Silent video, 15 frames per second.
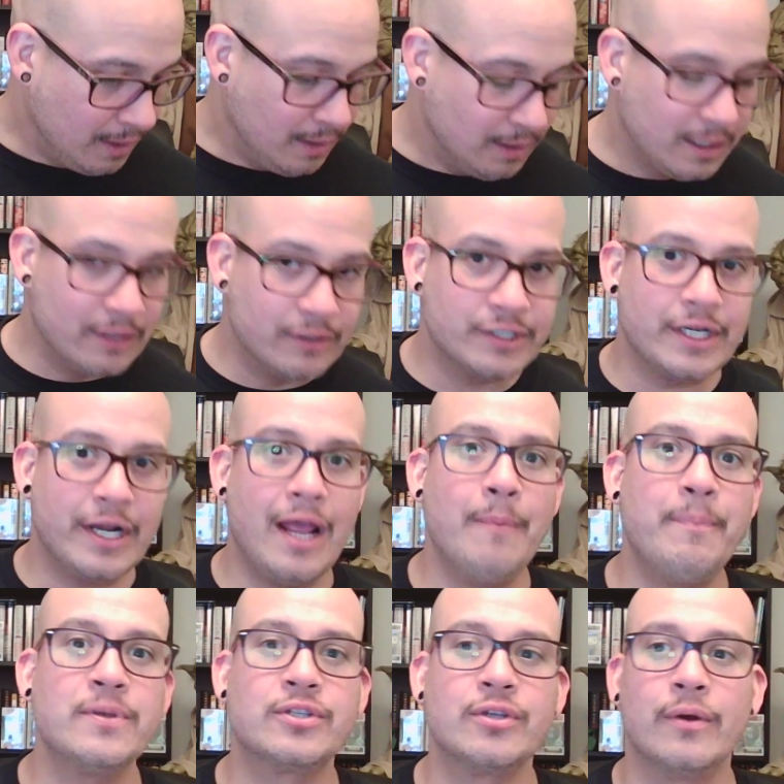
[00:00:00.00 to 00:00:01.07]
There's an
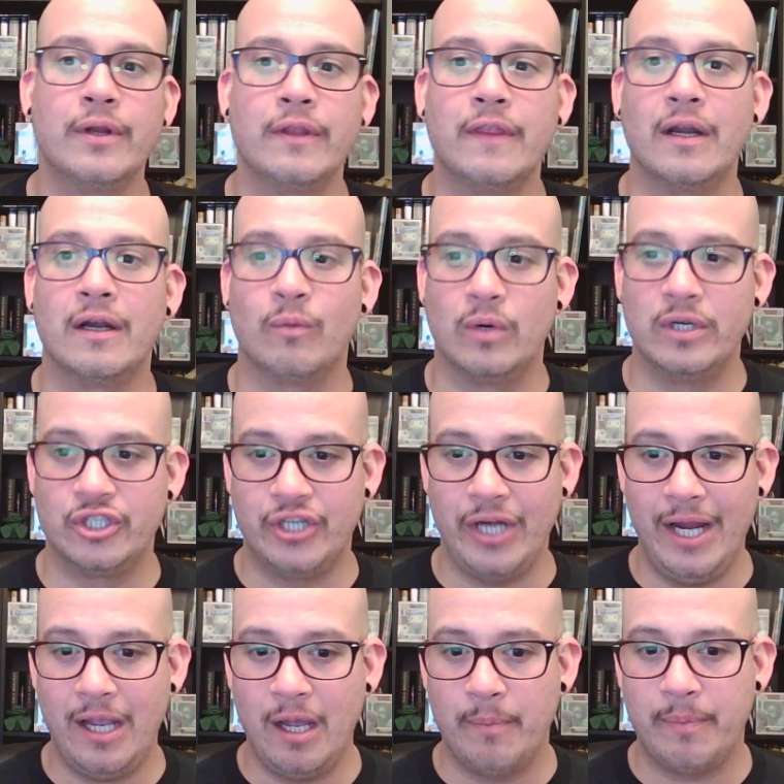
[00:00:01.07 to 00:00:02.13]
episode in there where
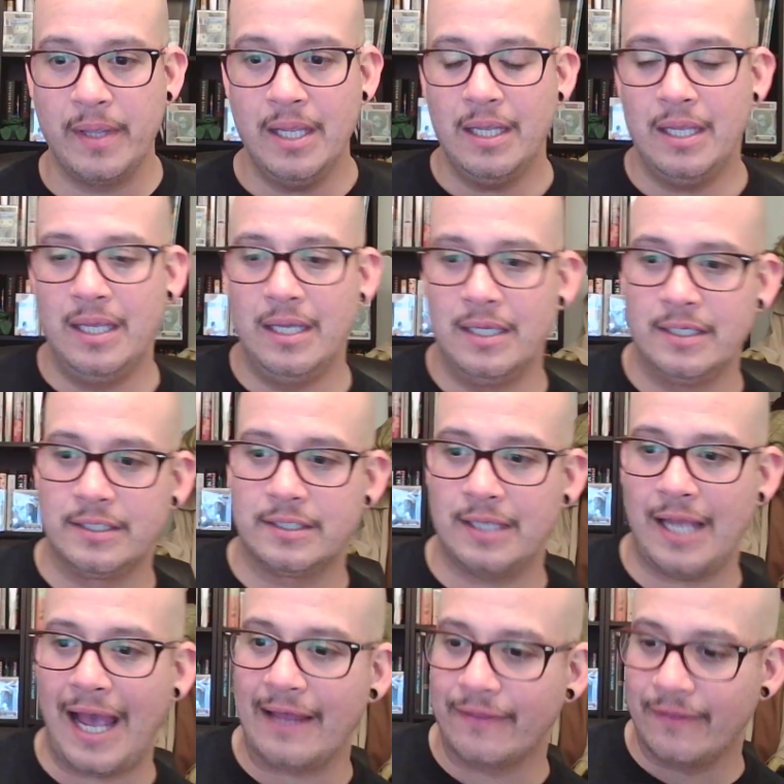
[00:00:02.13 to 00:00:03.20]
Jacob is
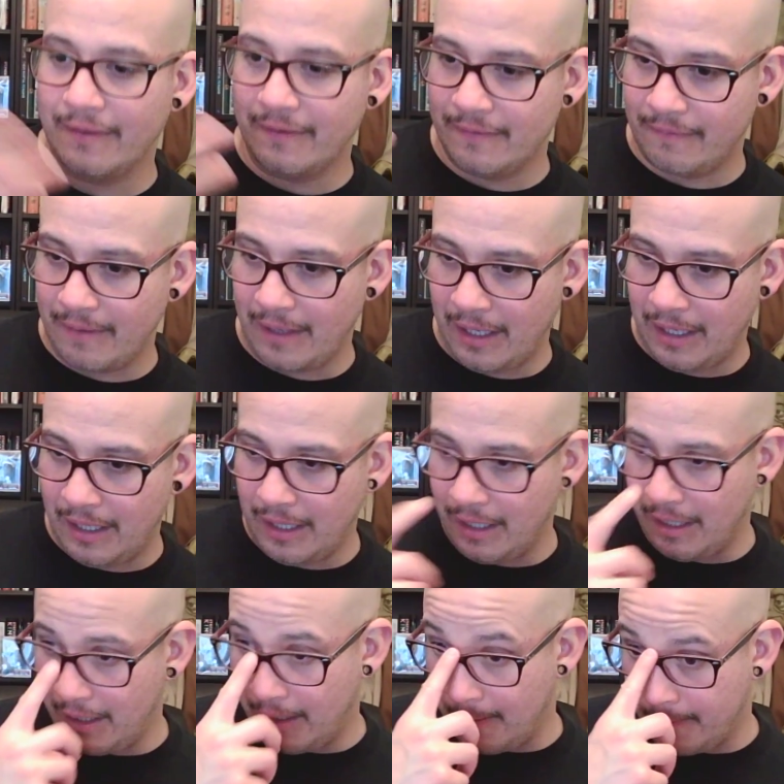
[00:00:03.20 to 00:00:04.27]
at uh,
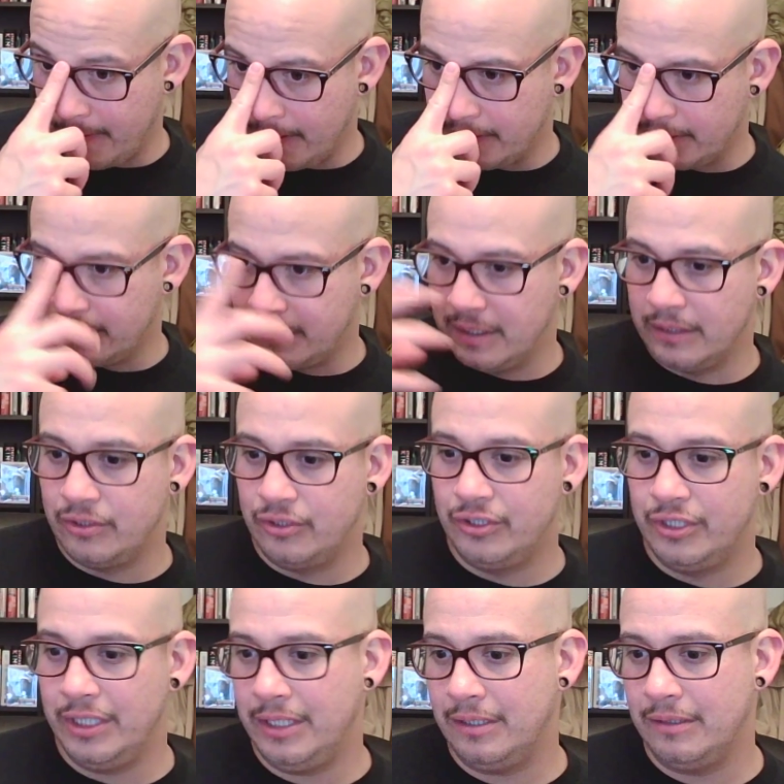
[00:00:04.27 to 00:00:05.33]
uh, the the
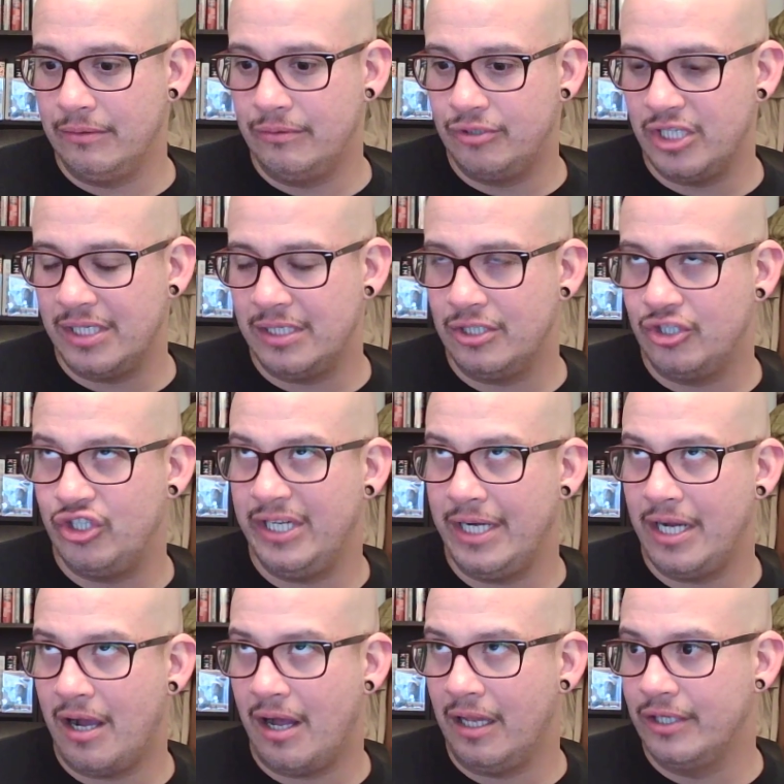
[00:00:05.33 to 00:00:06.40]
gene, gene,
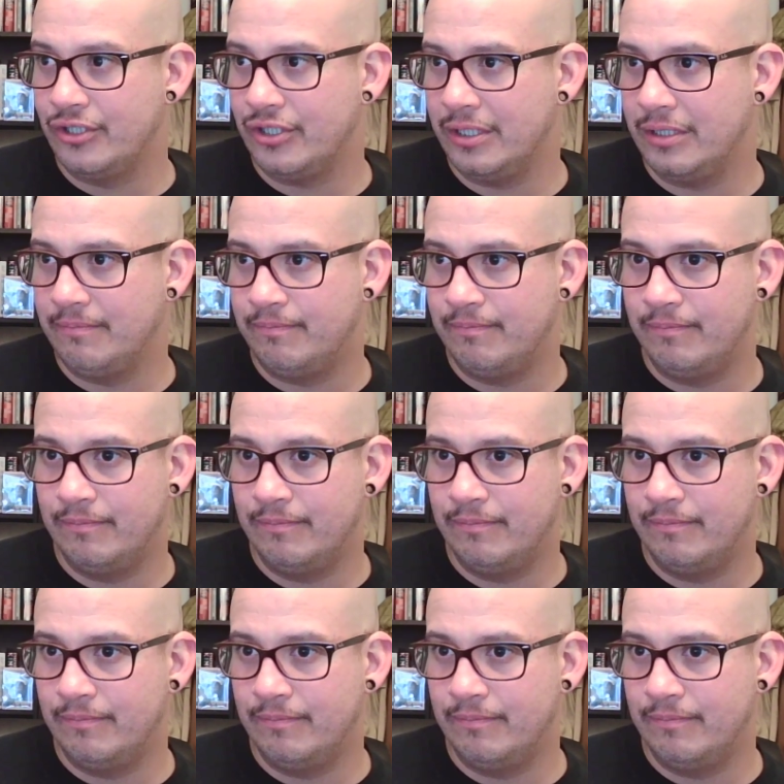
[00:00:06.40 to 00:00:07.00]
genealogy,